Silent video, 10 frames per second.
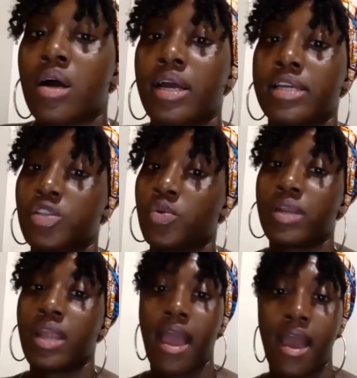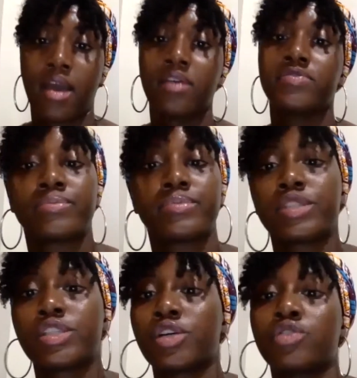At 2.5,
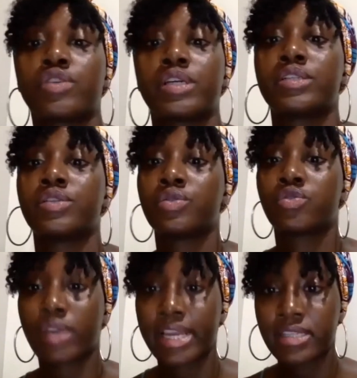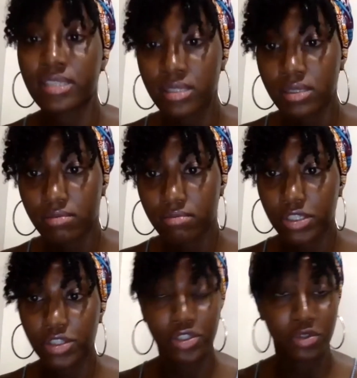children use race
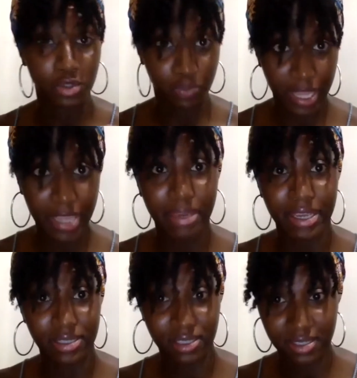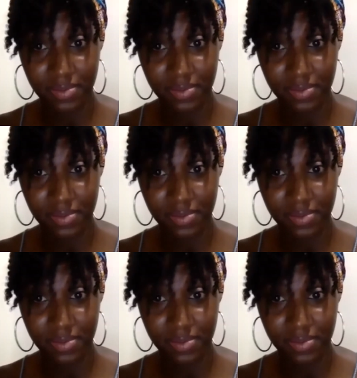to choose playmates.